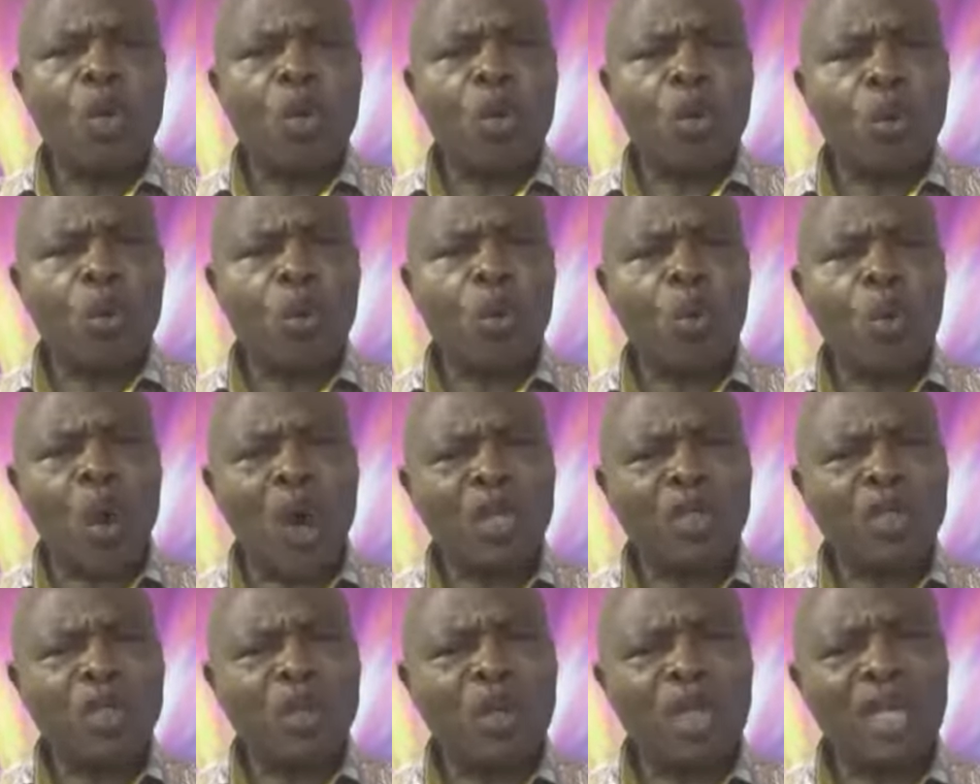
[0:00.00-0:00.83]

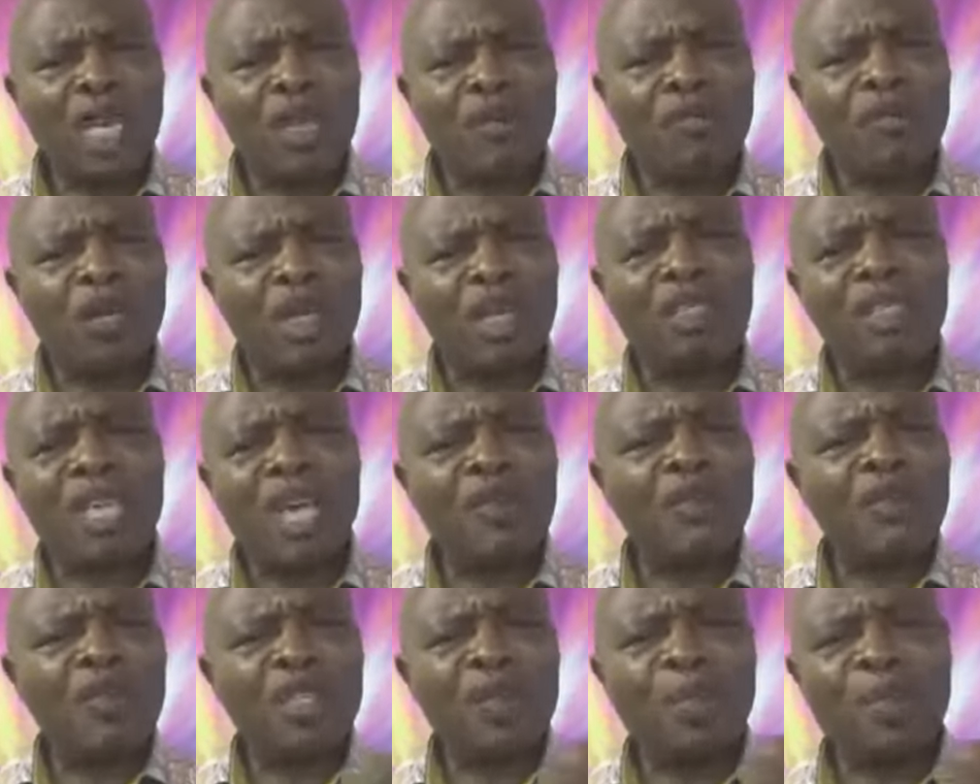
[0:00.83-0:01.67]
What you give to
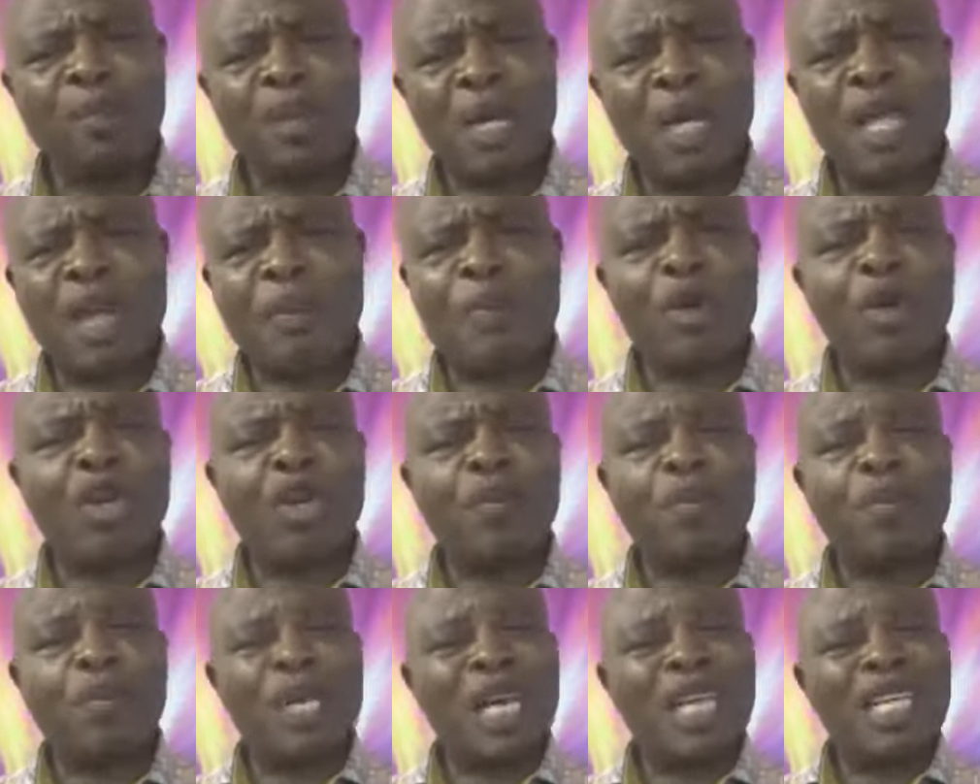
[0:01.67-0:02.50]
yourself is prayer because
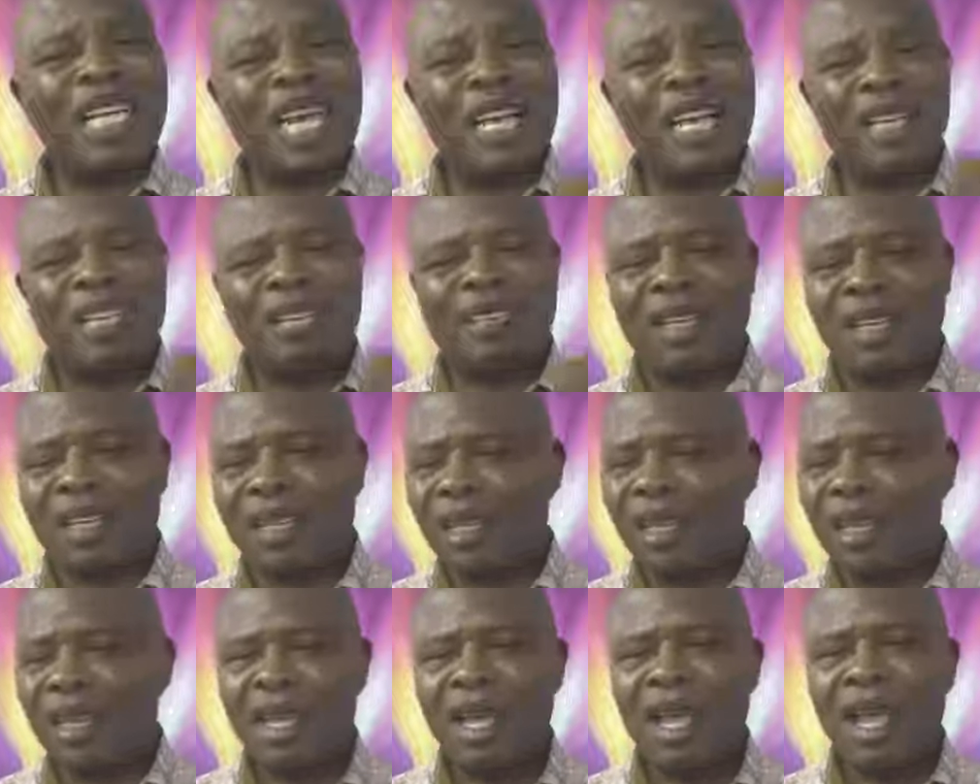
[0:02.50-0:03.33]
prayer is the
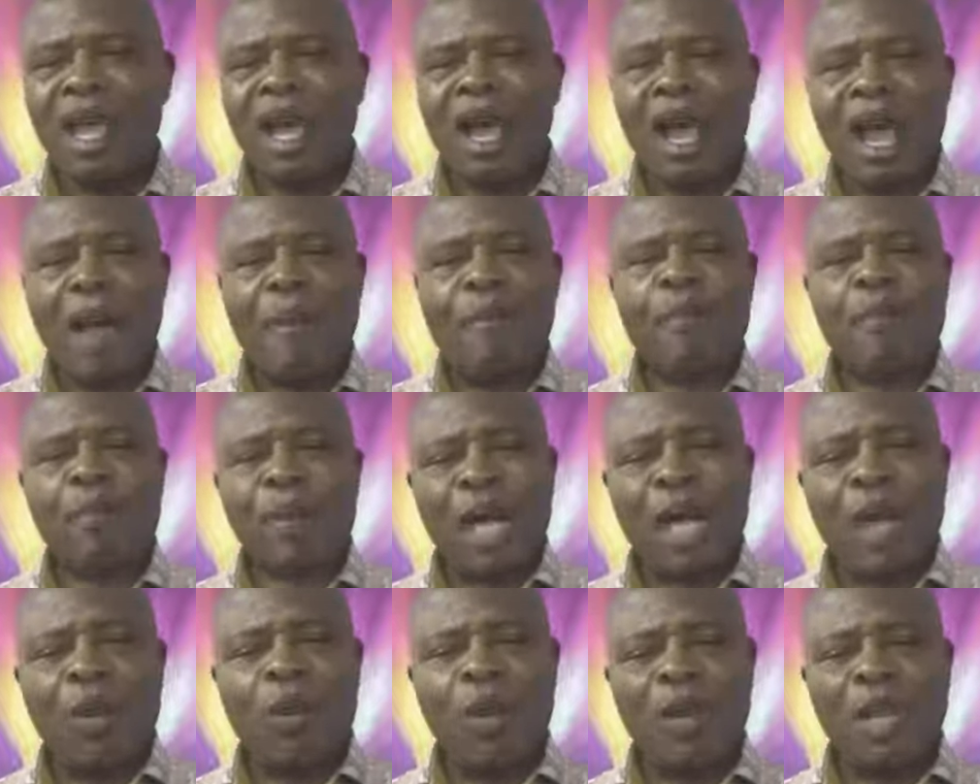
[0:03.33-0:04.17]
key. I'm
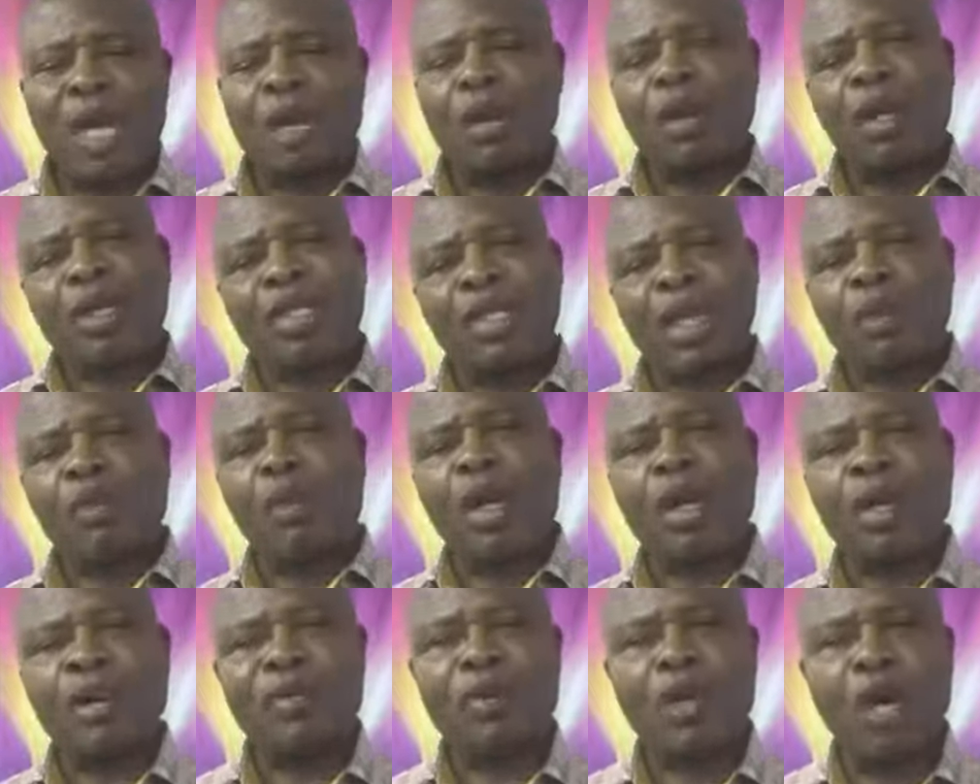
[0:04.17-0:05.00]
praying with anointed
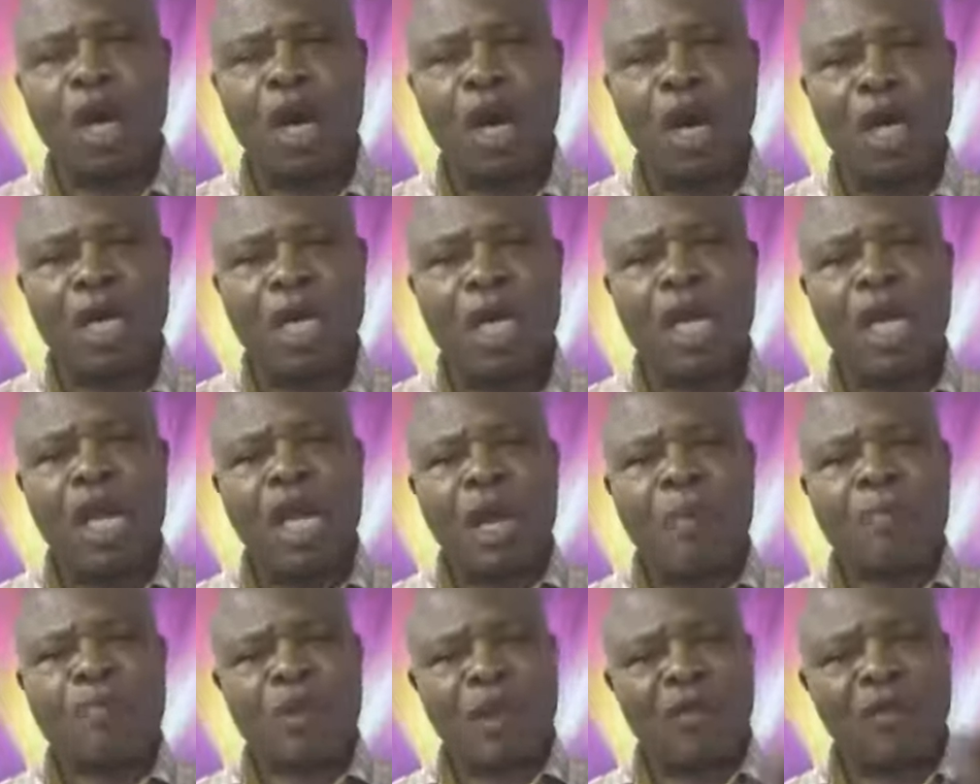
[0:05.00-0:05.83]
one of God,
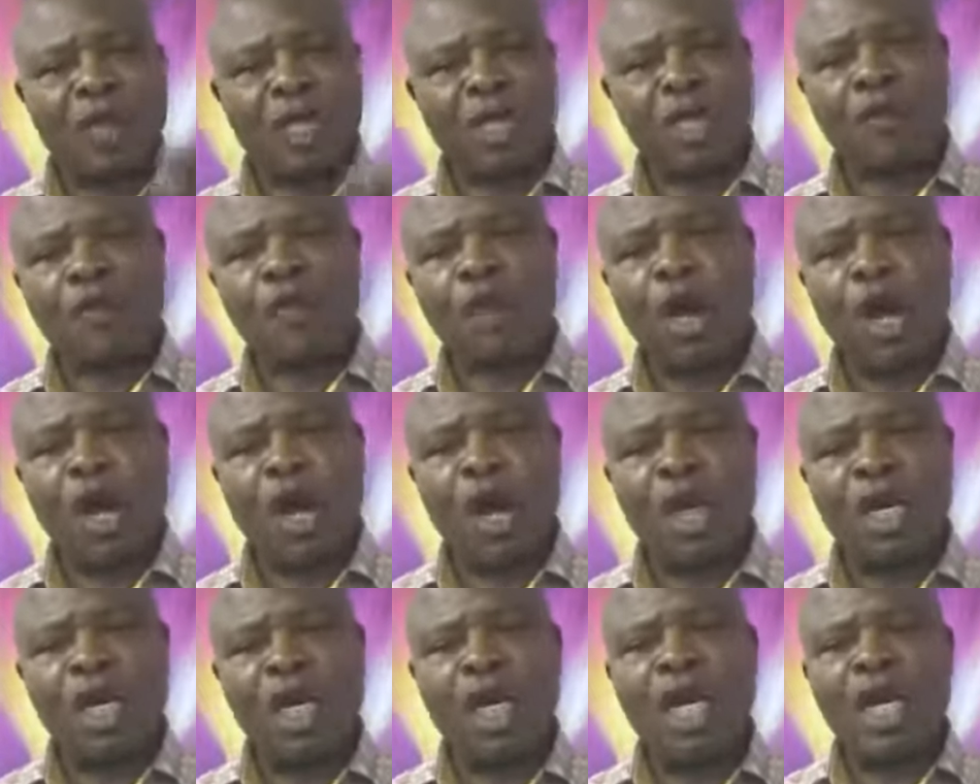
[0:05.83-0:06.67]
a prophet of
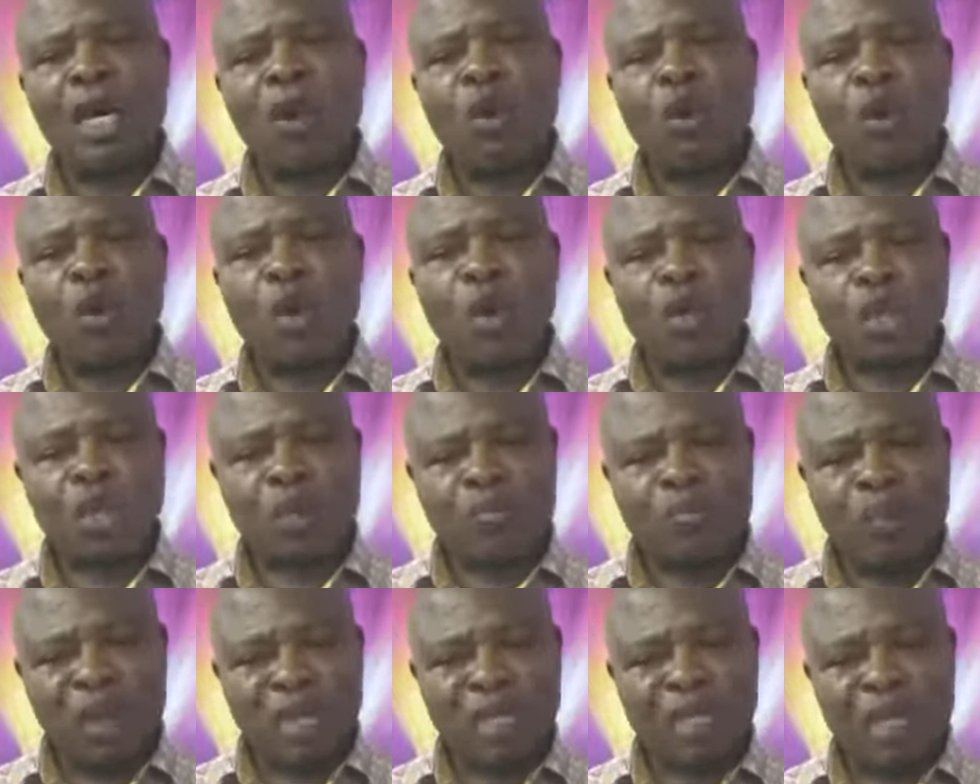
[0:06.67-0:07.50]
God who
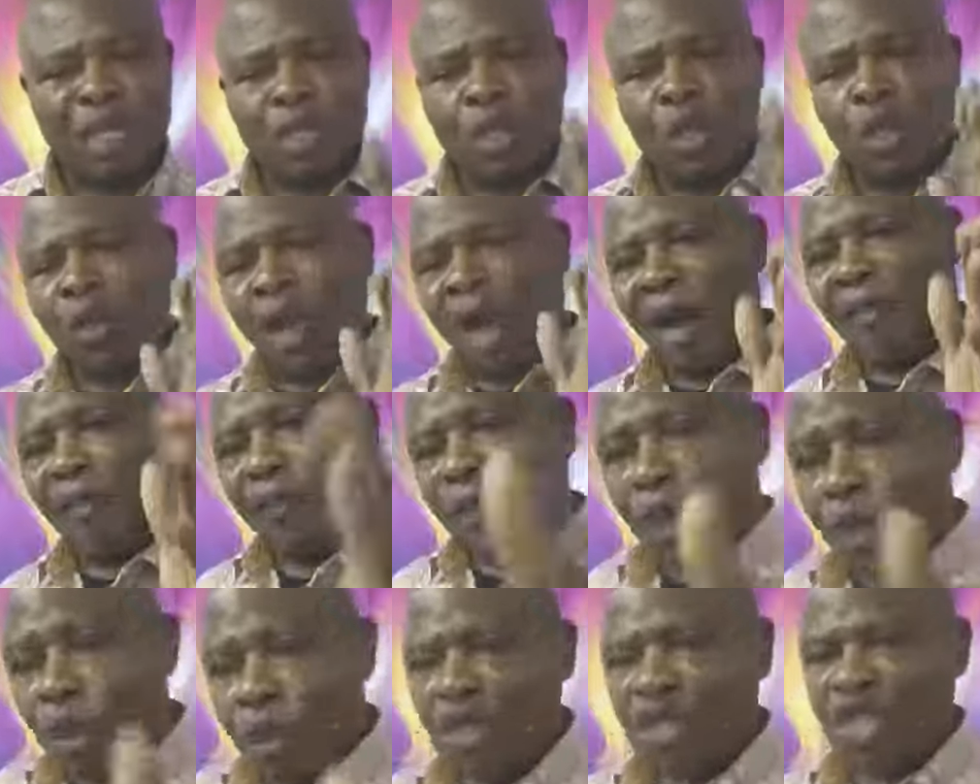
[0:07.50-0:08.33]
speaks into your
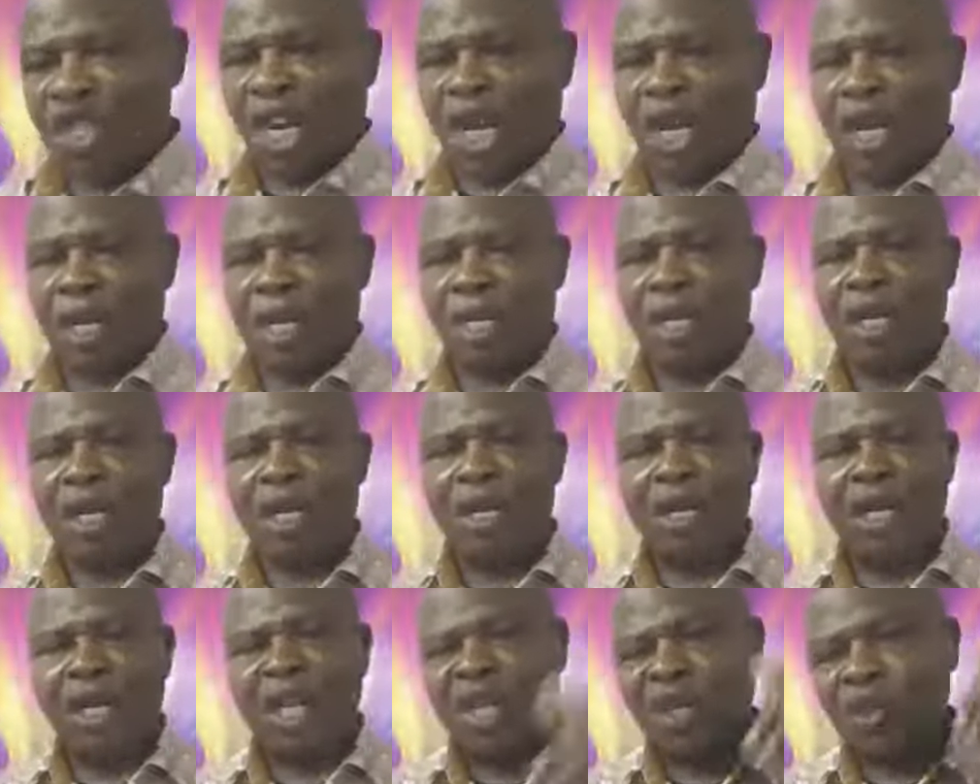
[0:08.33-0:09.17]
future
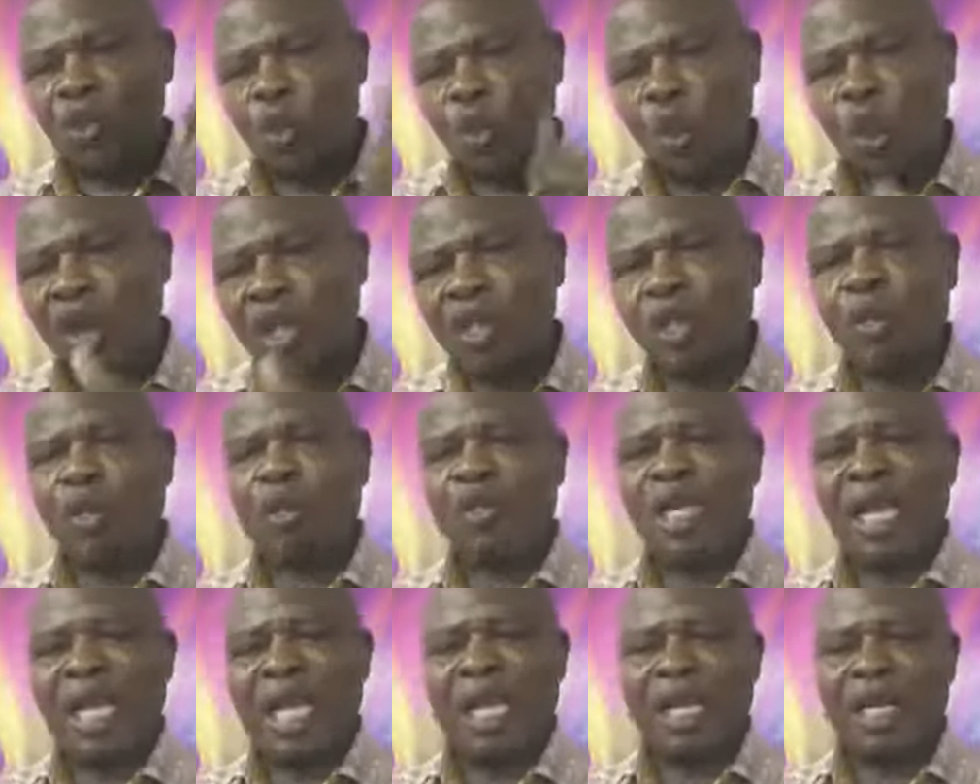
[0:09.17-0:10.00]
is what you
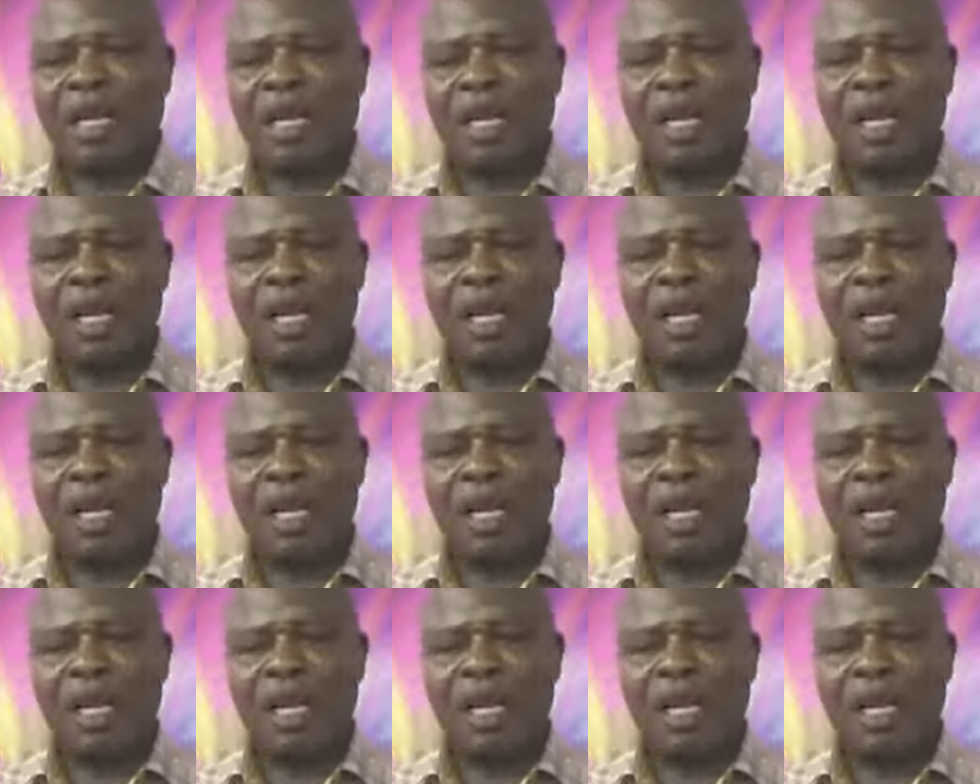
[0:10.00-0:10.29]
need.